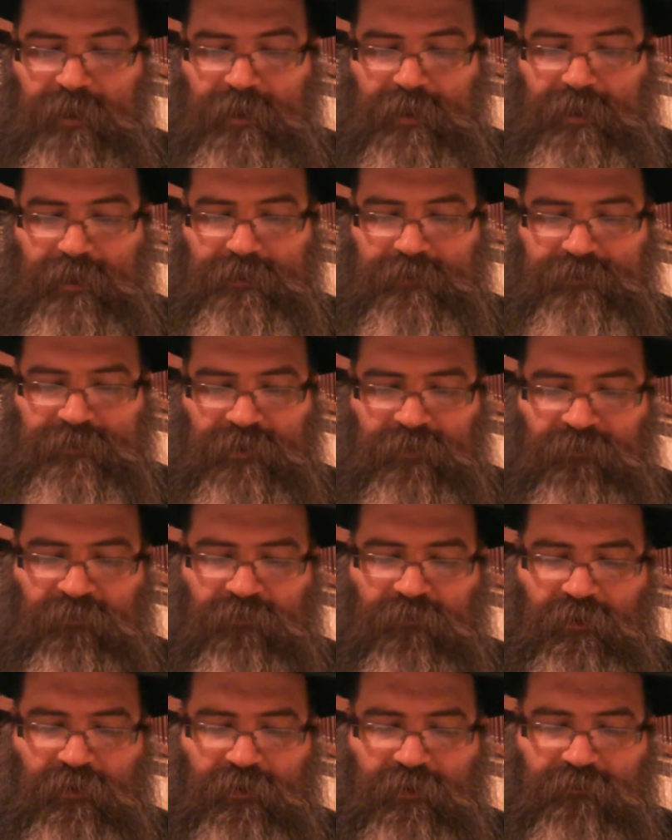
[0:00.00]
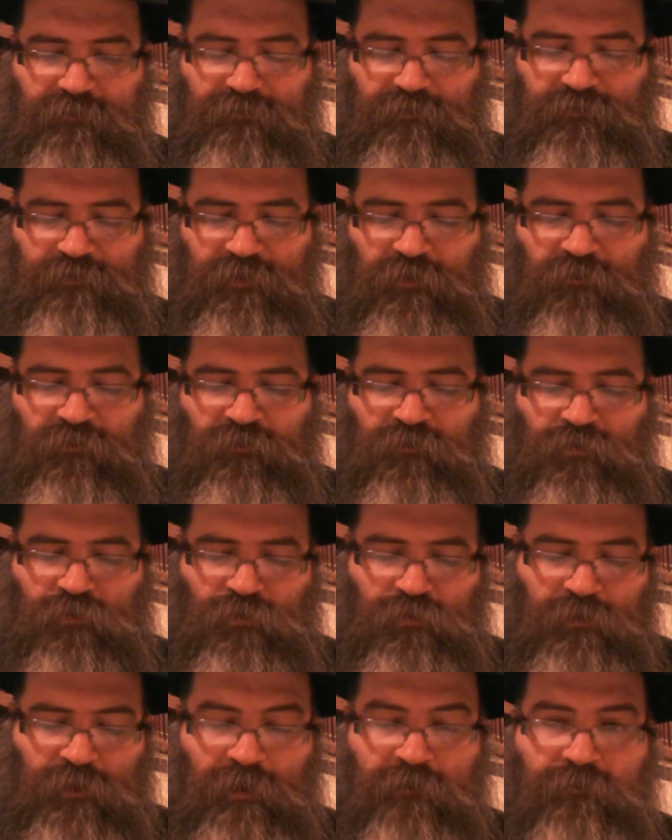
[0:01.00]
And this, for these
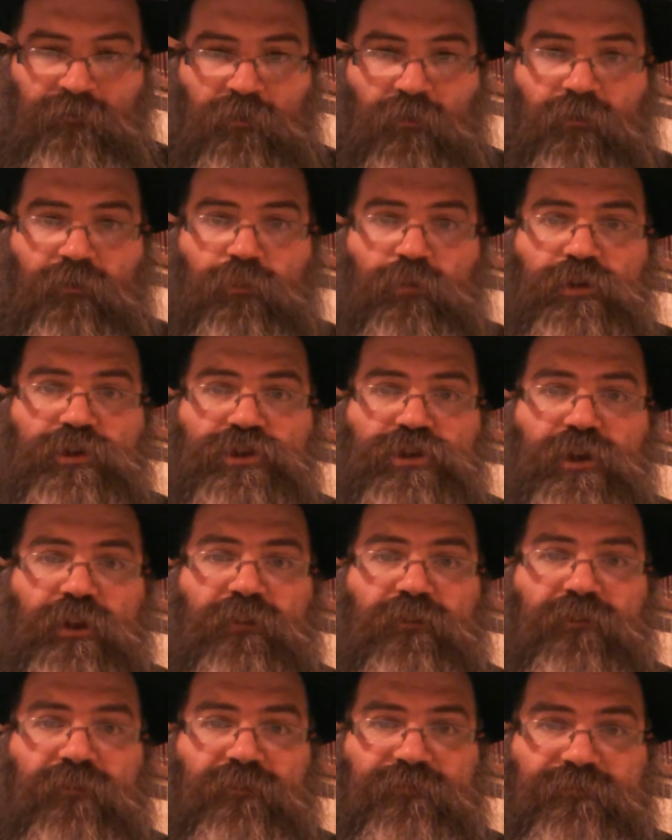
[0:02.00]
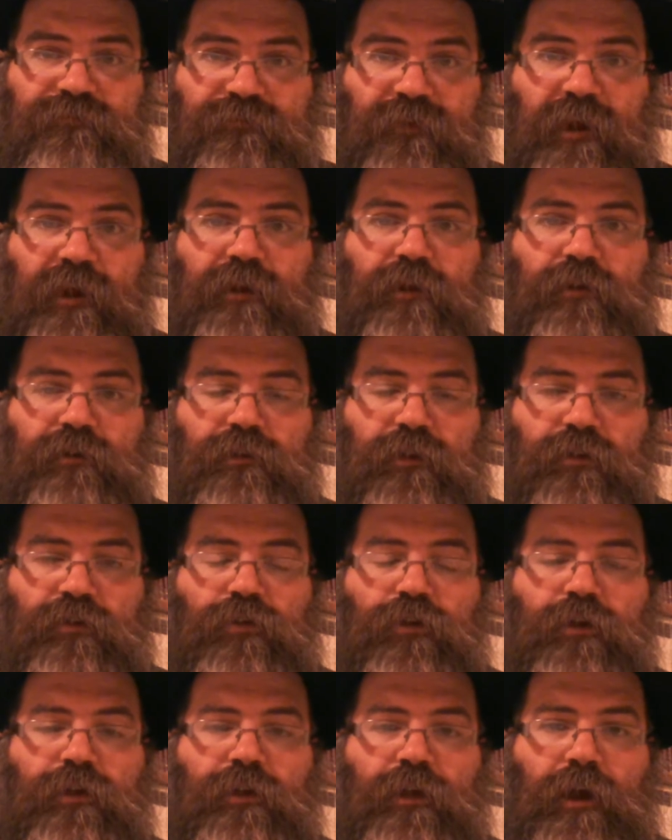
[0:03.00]
two levels, which is the fire that's
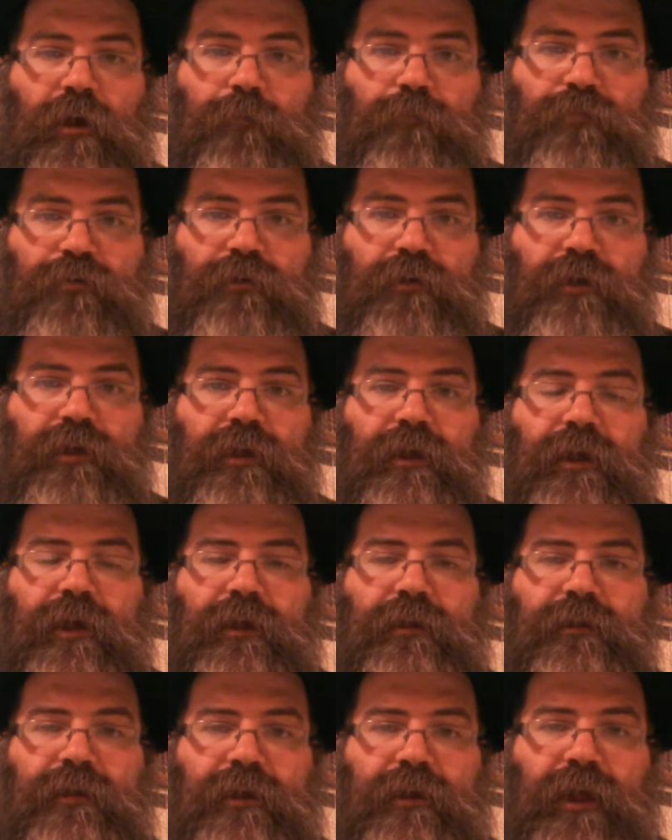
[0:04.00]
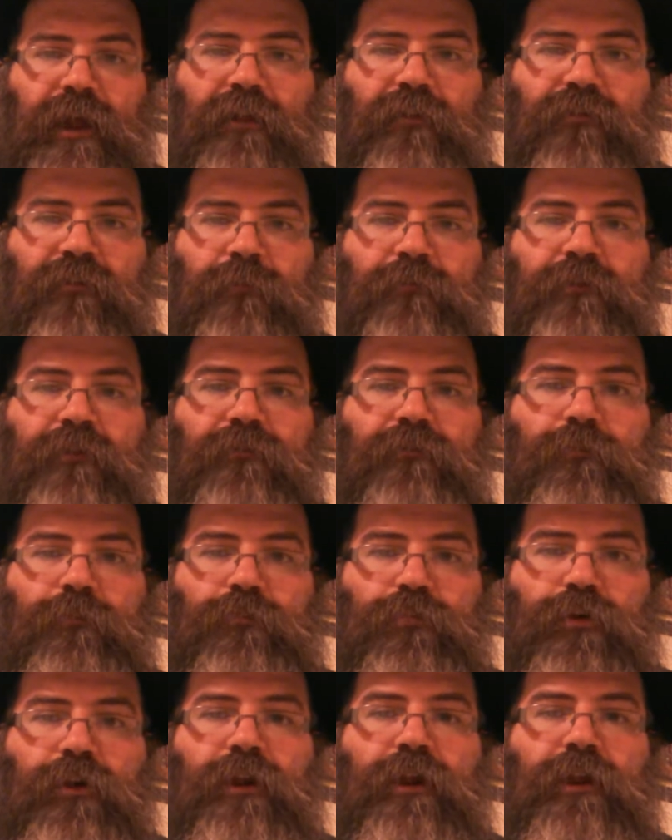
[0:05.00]
going up, and the concept
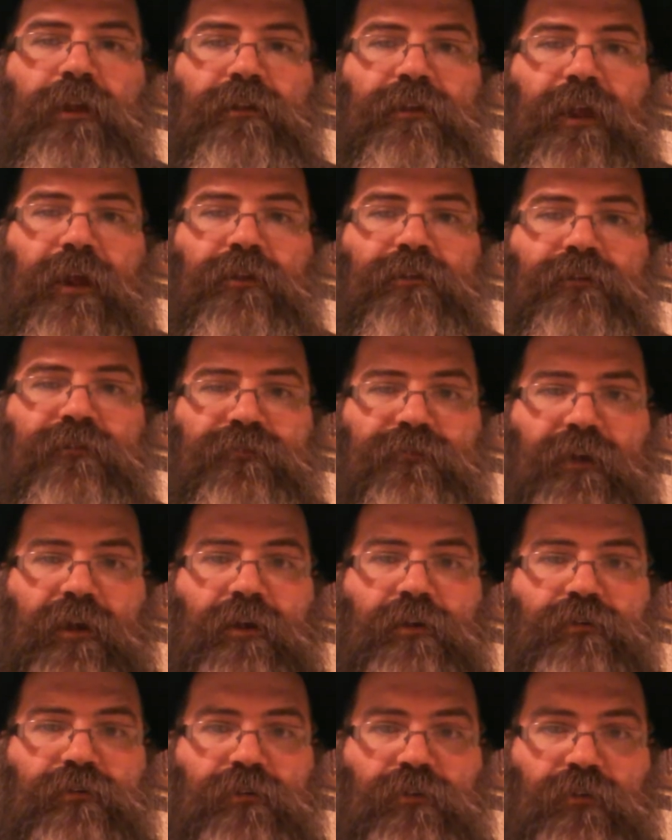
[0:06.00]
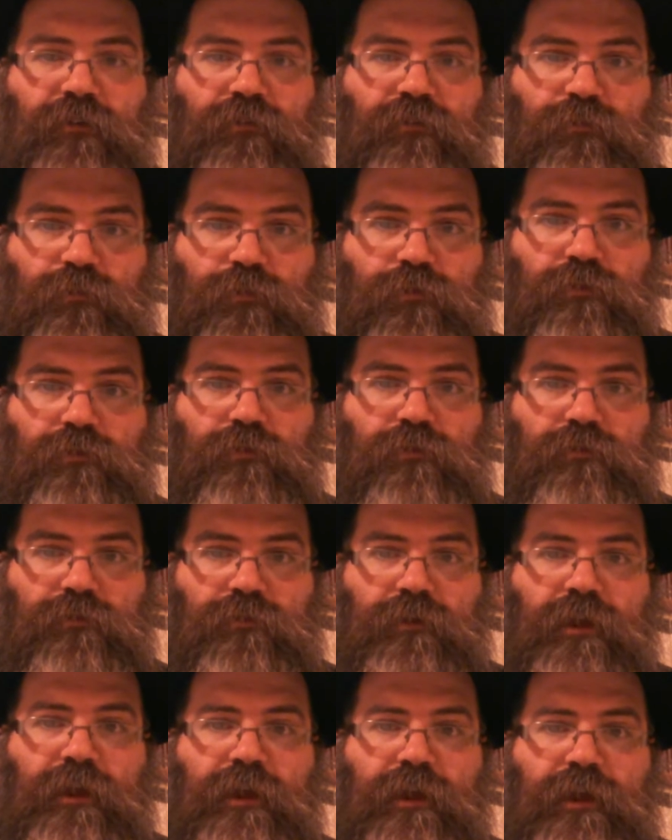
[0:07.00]
of bringing down the fire to this
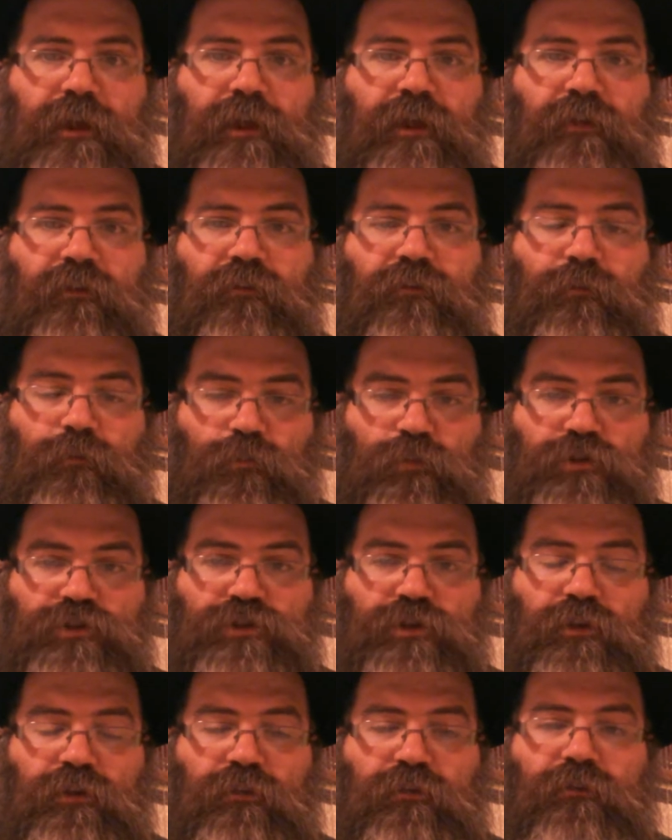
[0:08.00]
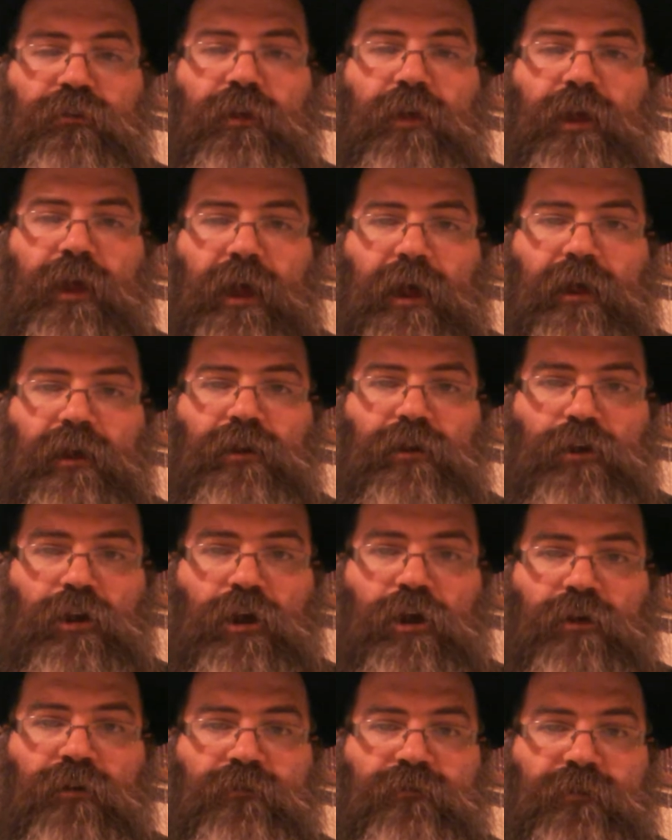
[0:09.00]
world, which is
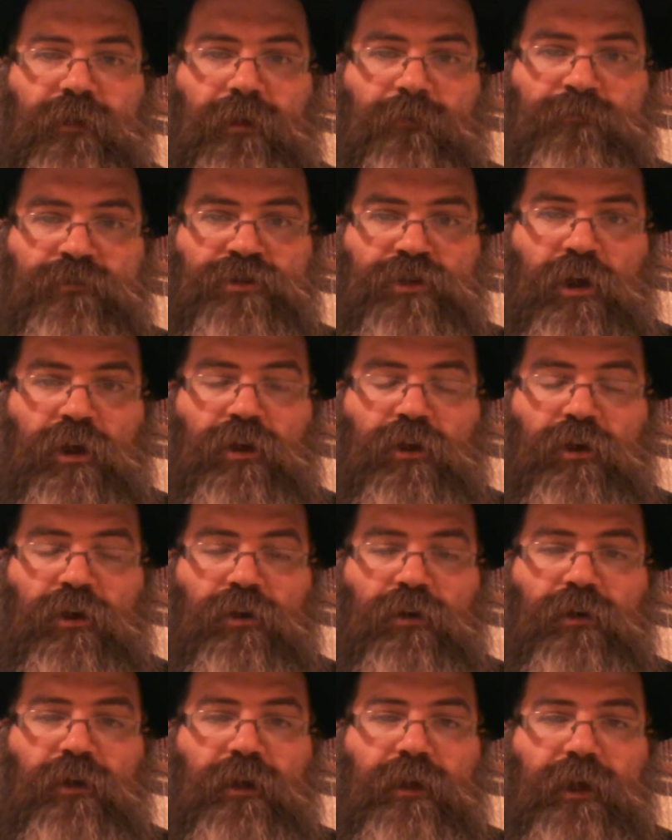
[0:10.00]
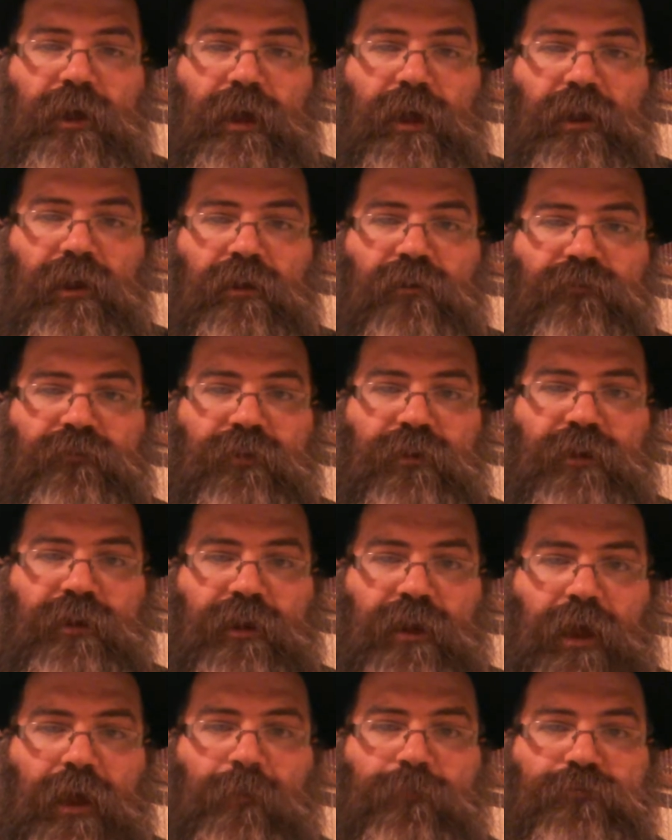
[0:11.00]
Allah v'amshacha,
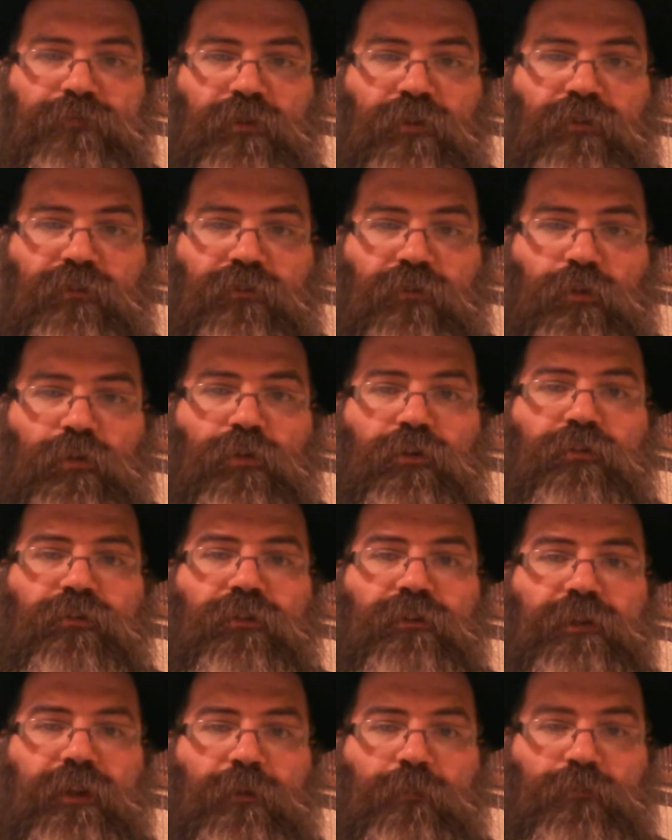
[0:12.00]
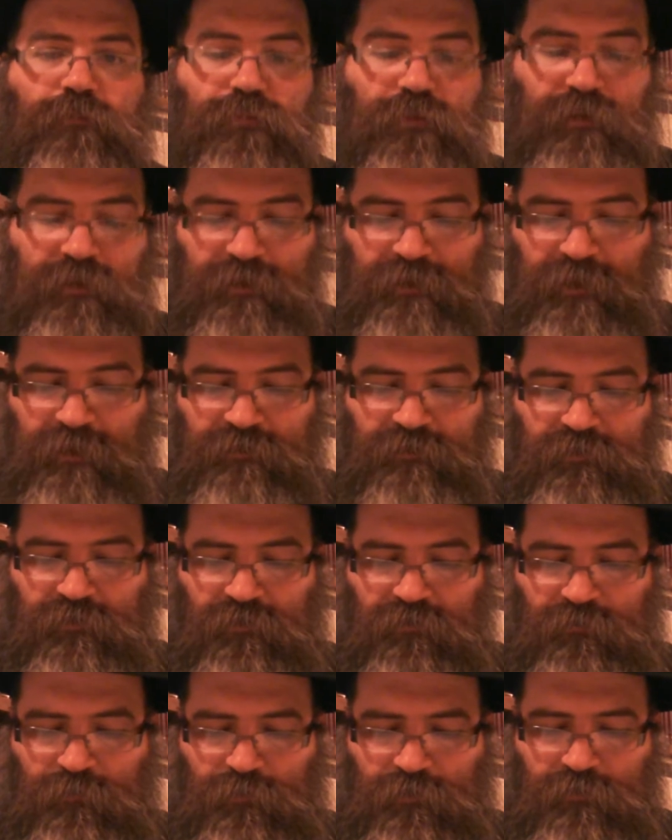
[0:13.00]
elevating up to its source and then bringing it out to
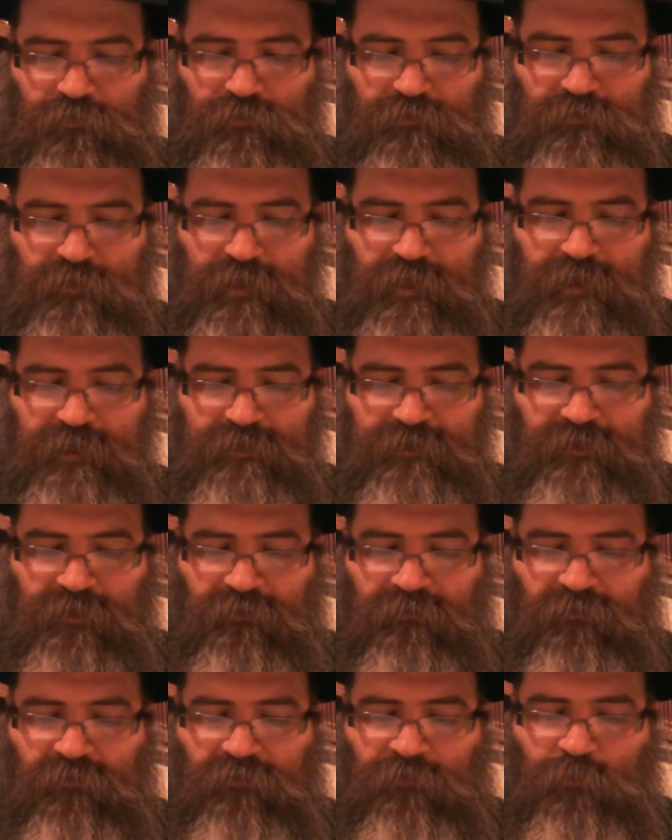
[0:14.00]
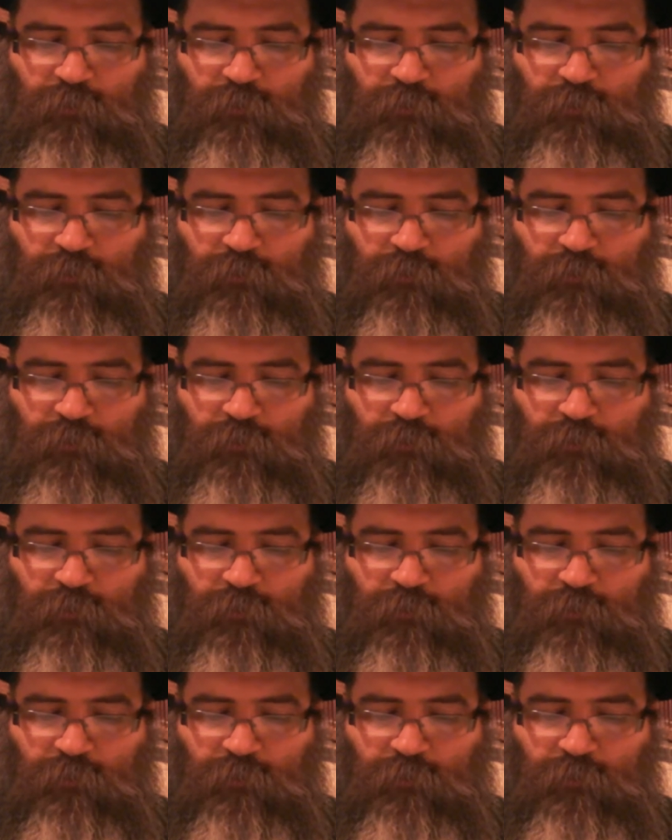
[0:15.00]
this world. This is